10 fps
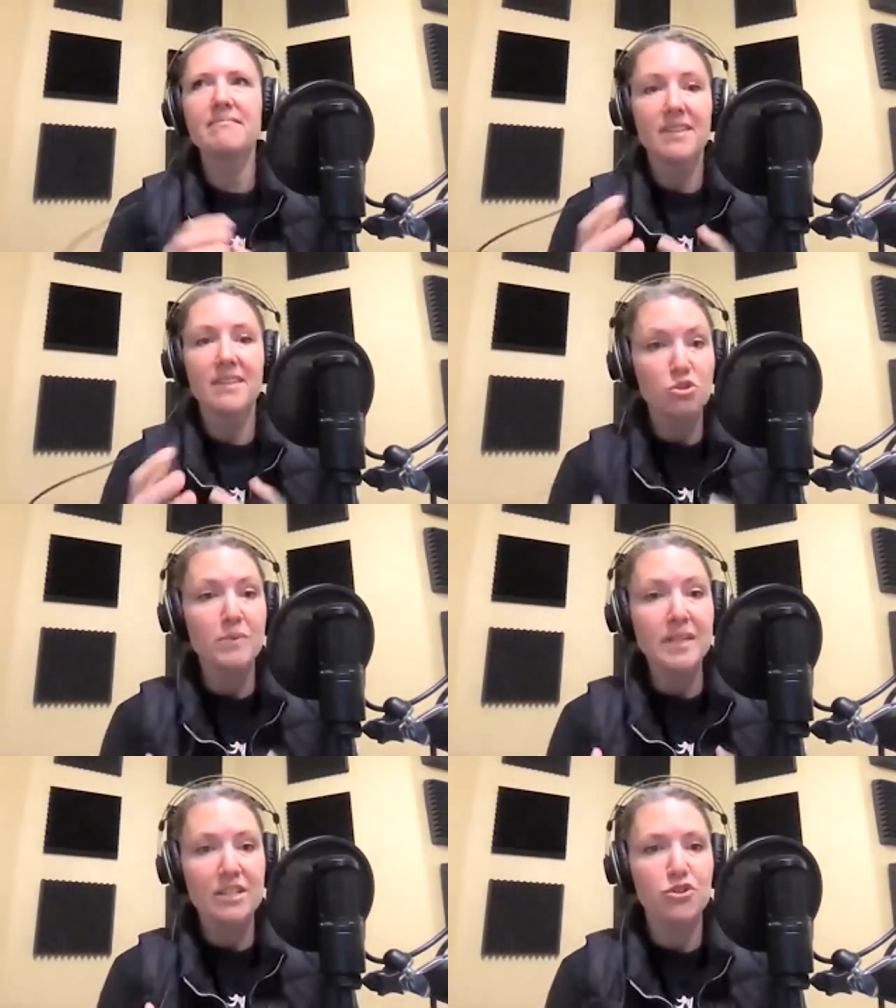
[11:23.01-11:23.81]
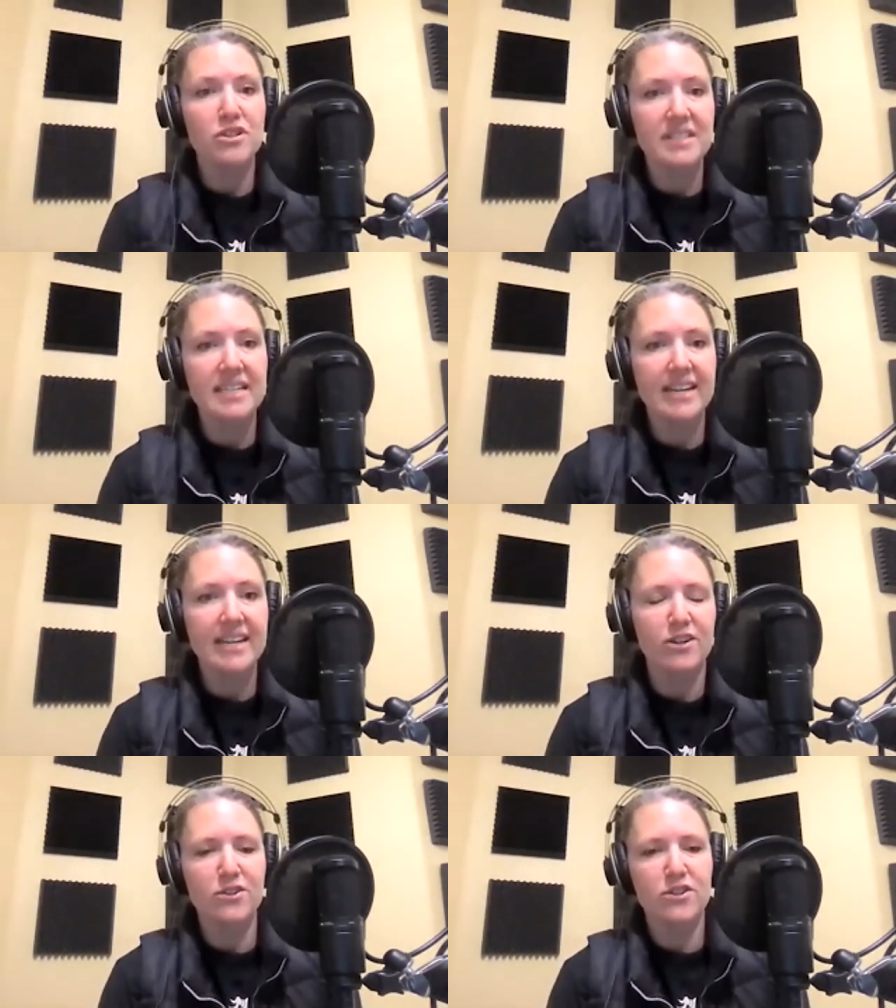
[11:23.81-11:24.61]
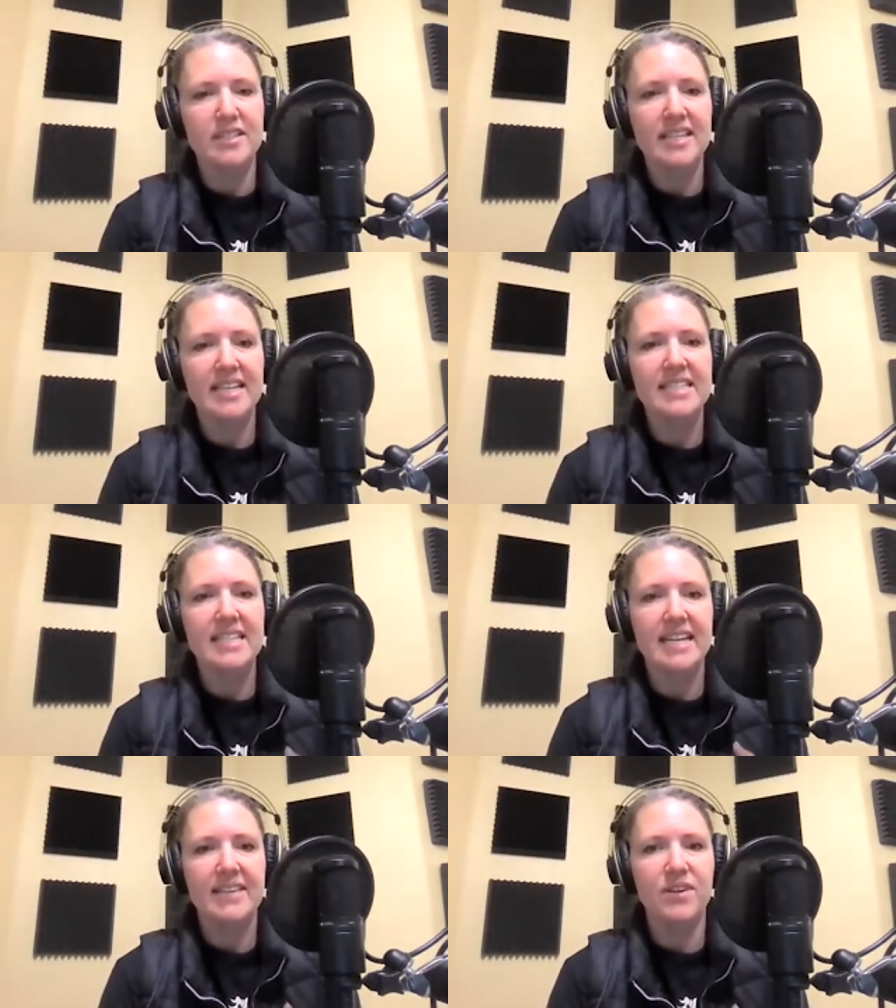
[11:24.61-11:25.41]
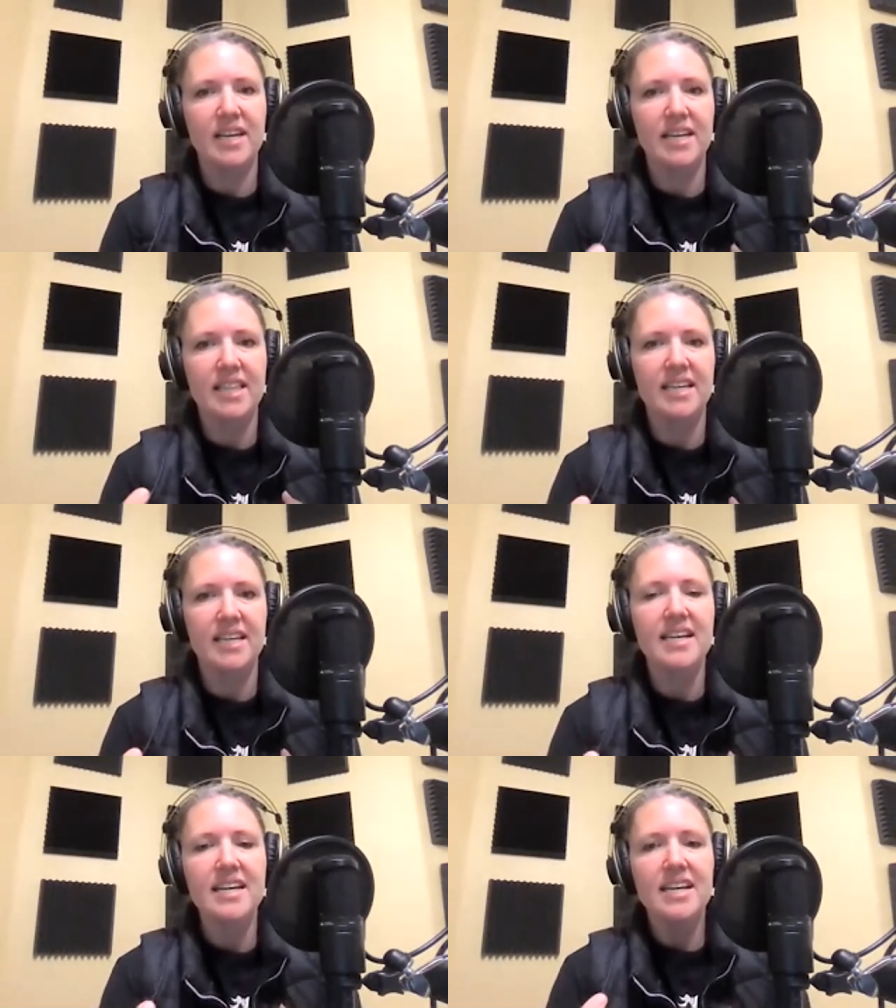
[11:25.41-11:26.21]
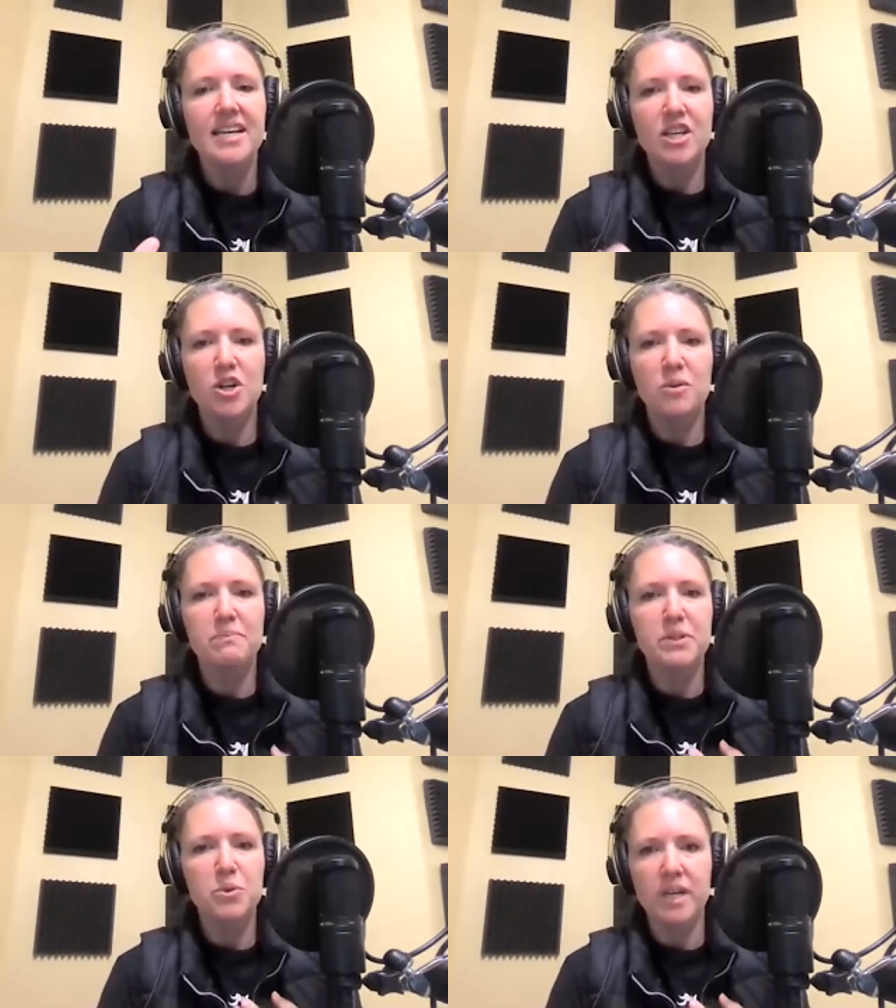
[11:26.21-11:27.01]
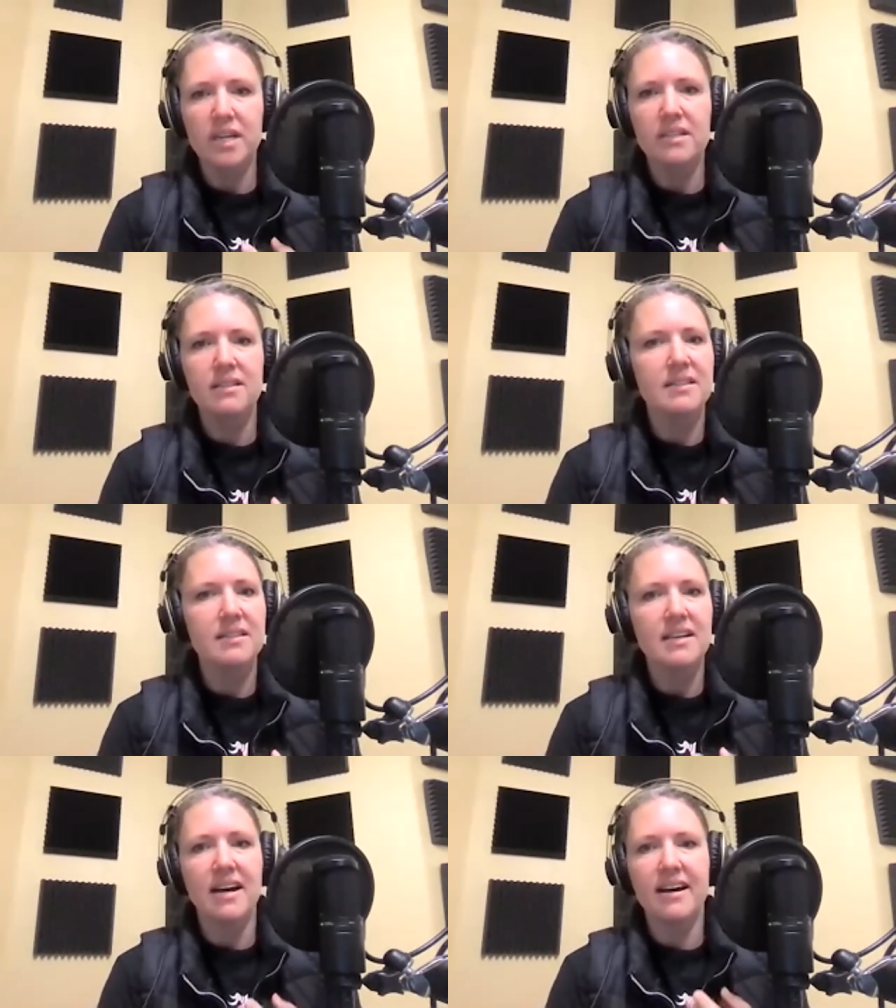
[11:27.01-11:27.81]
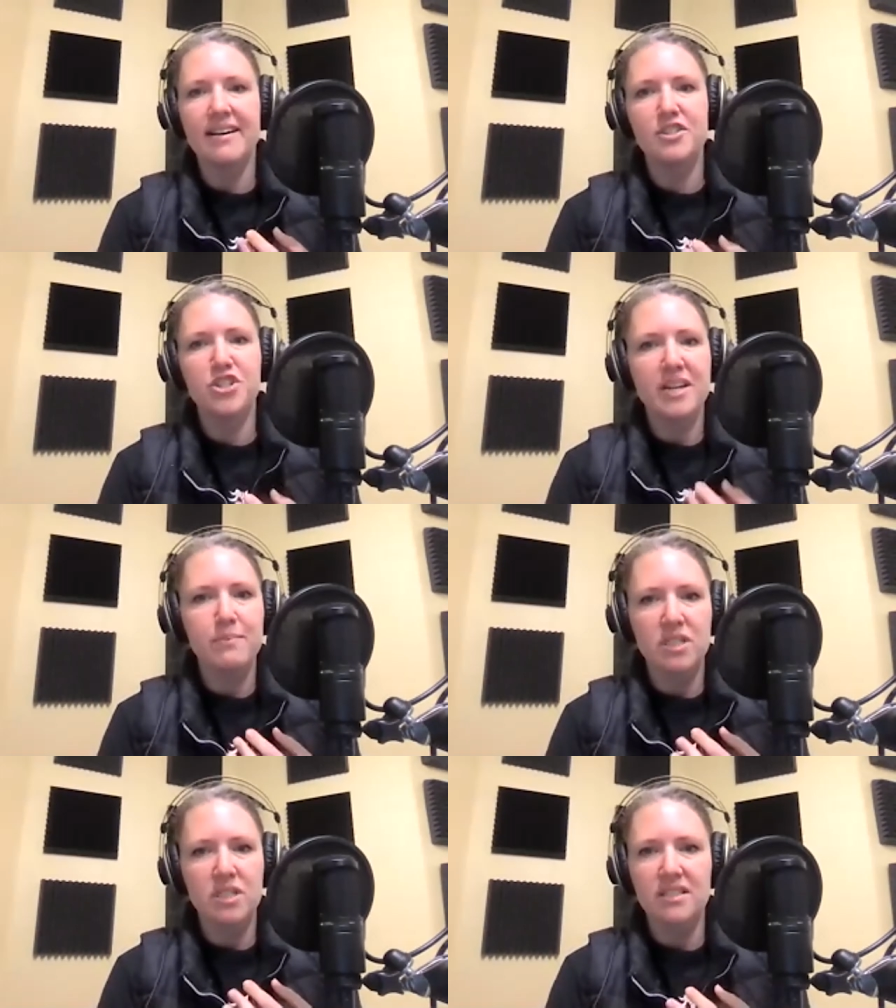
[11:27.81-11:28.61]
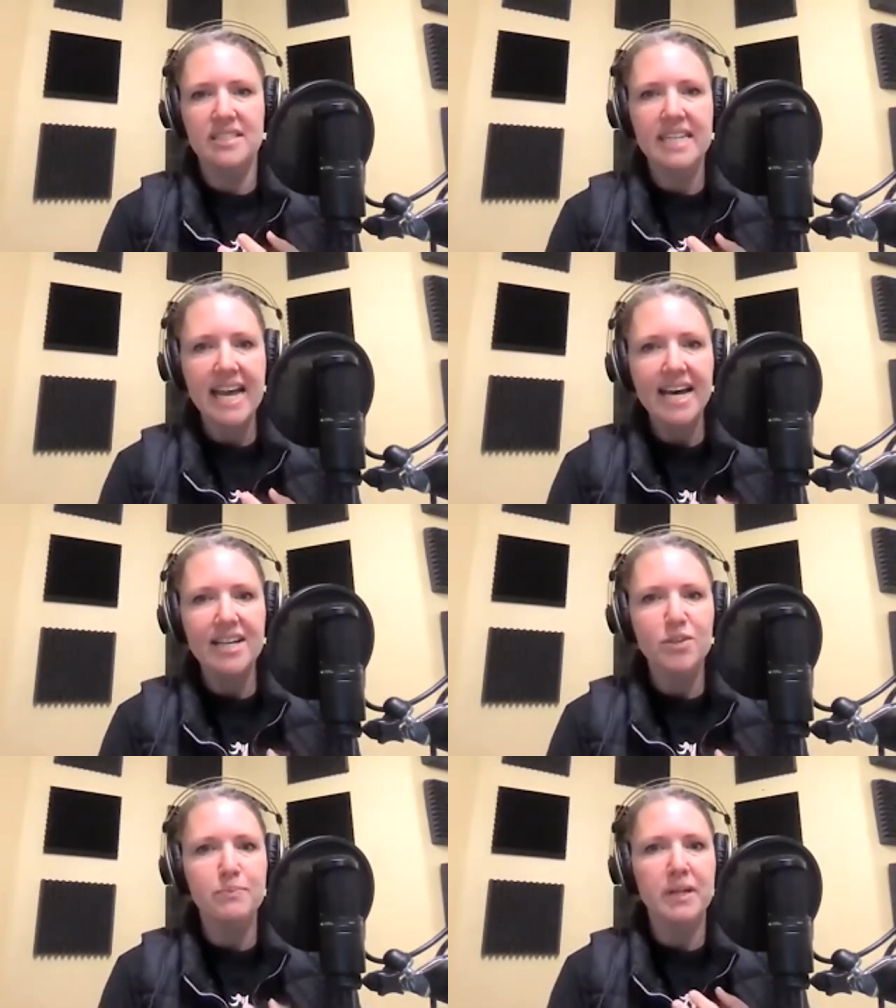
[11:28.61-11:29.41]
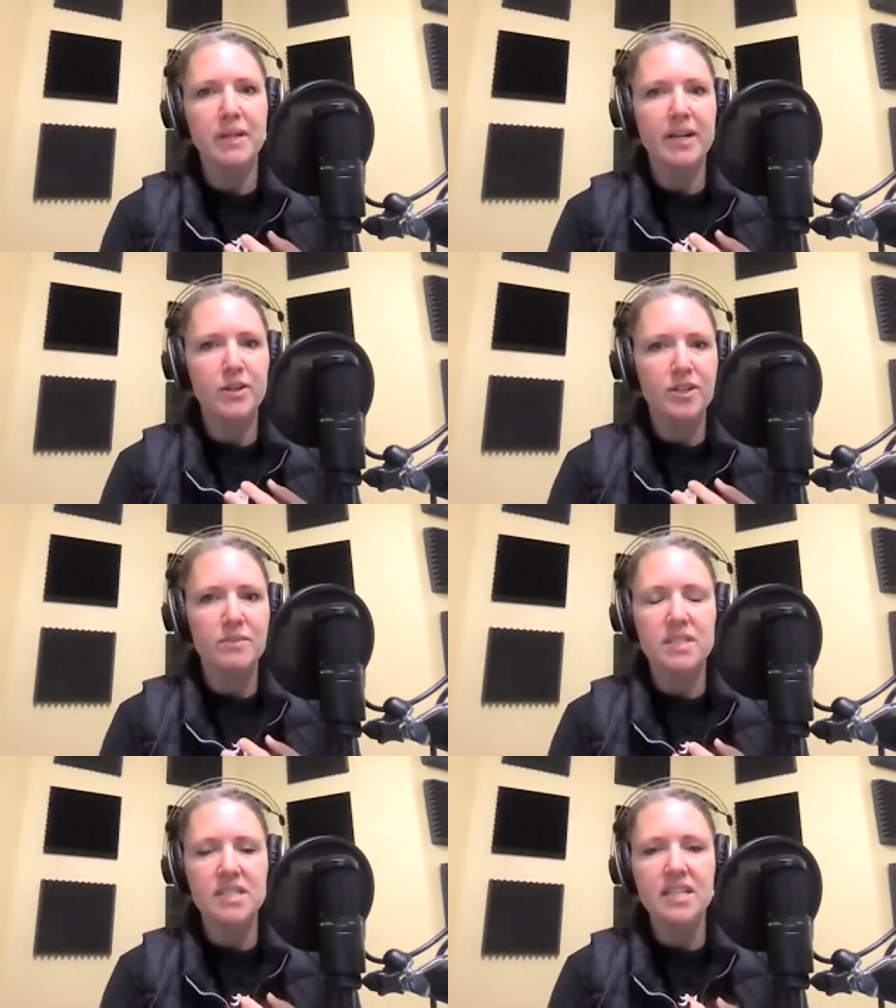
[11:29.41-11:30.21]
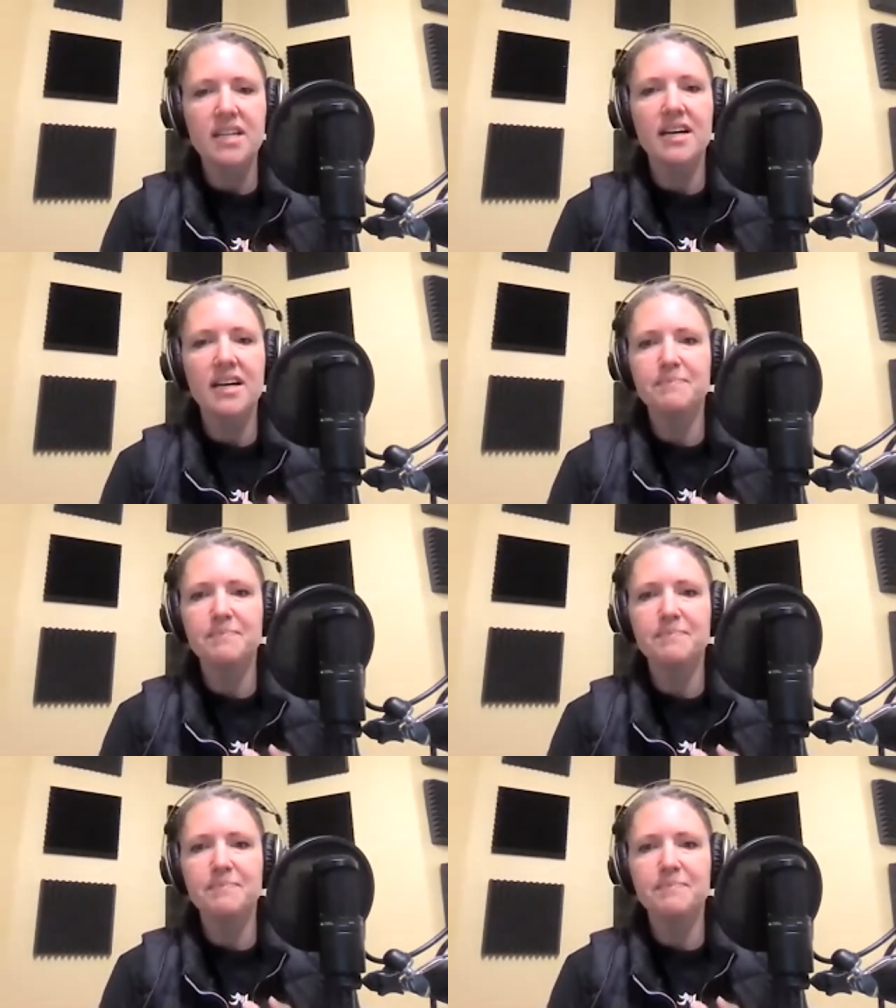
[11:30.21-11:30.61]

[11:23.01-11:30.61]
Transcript: so many interesting characters into this and i feel like the you know between uh, jaeden martell's dad played by chris messina